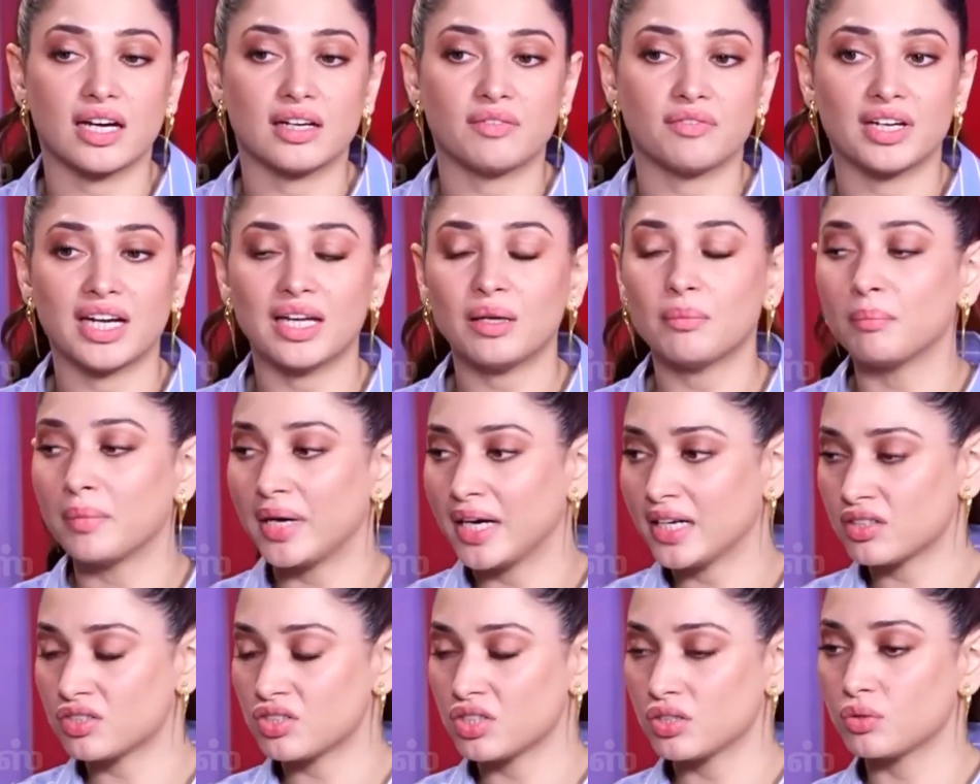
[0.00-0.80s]
And when I
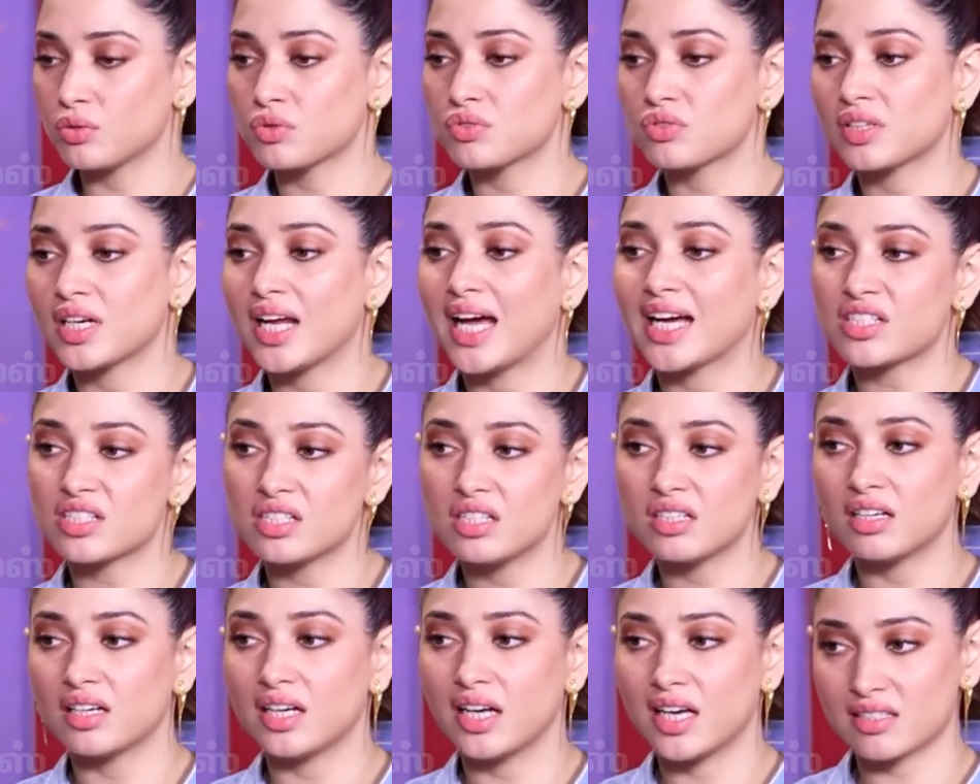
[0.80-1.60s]
met Chiru sir, I
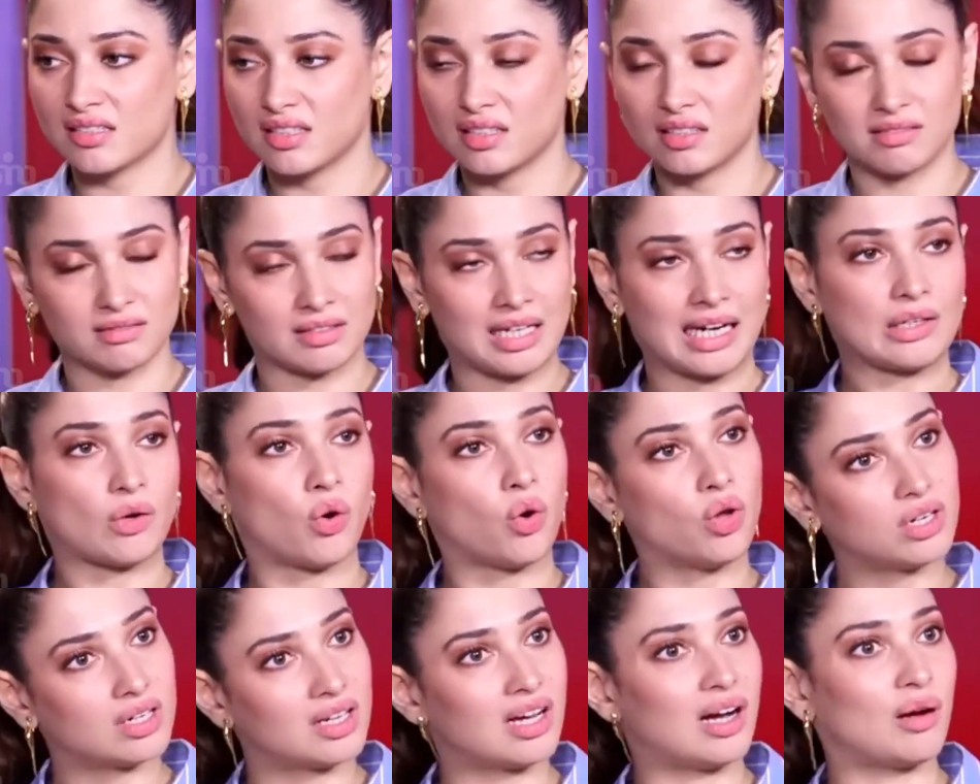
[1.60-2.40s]
actually realized that that
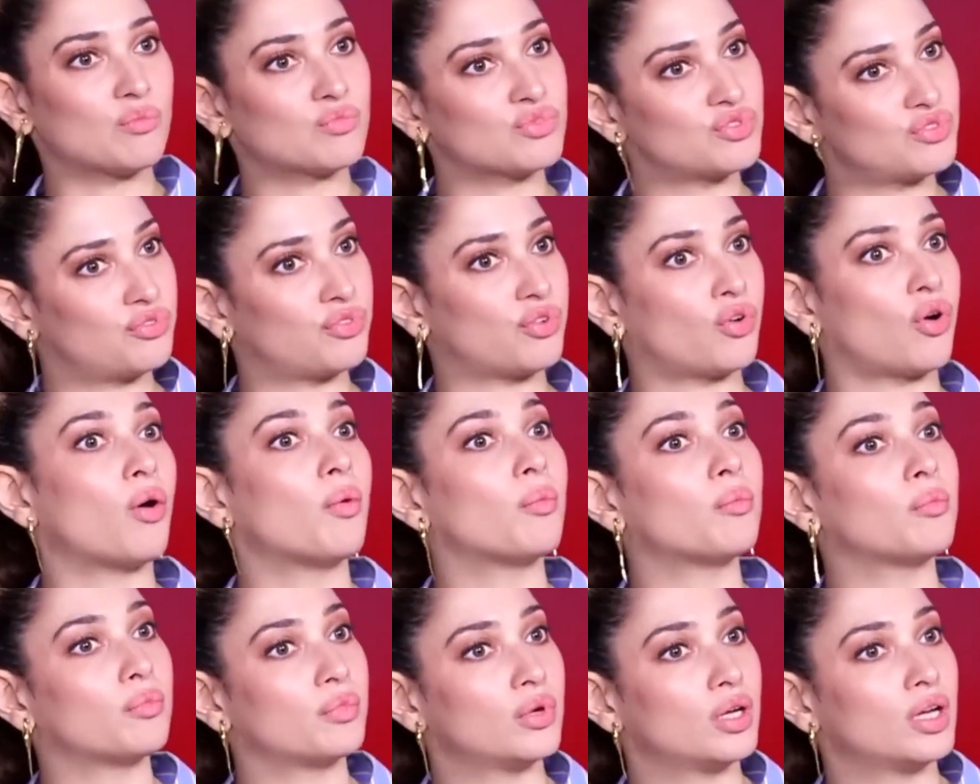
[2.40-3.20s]
all comes
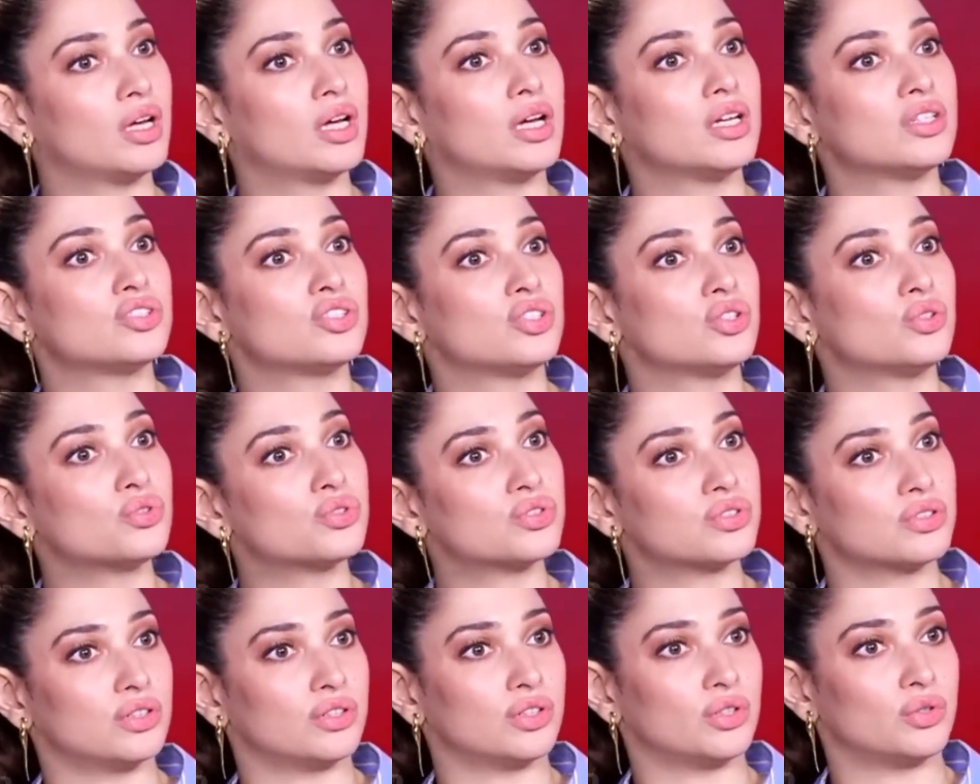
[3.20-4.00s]
from
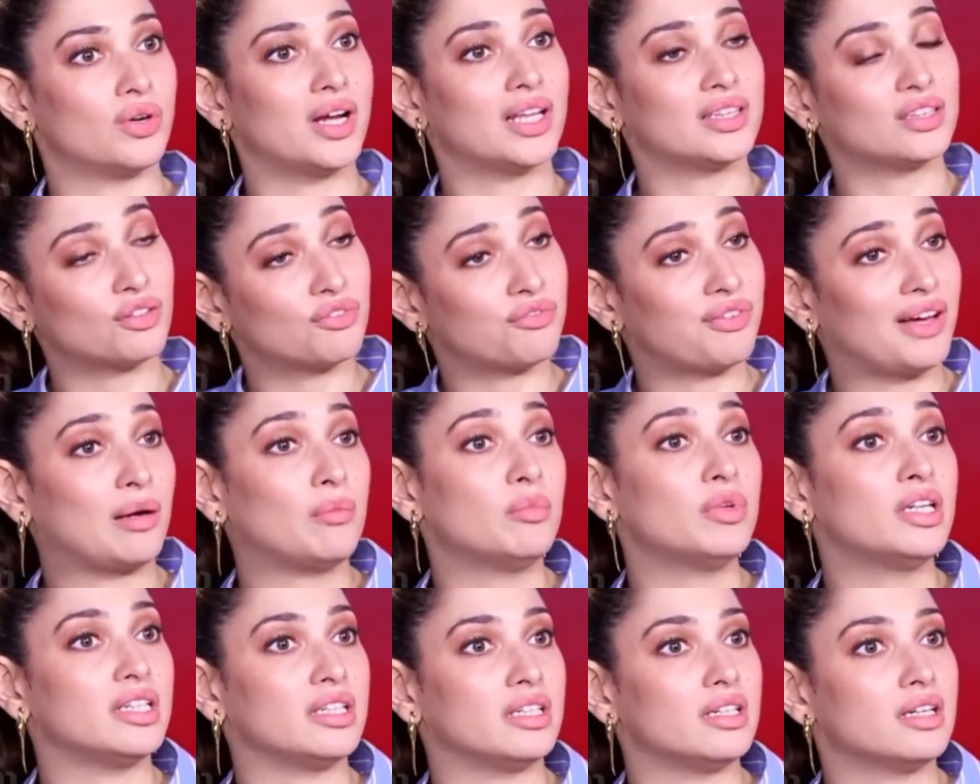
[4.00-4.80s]
Chiru sir, you know, and the
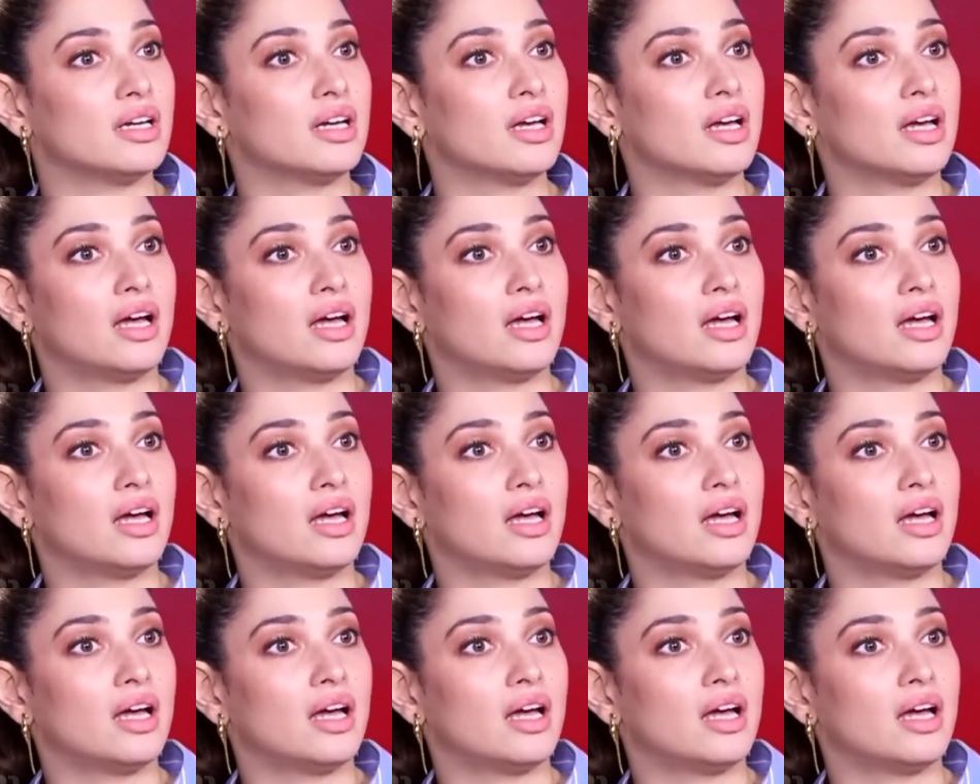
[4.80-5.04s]
family.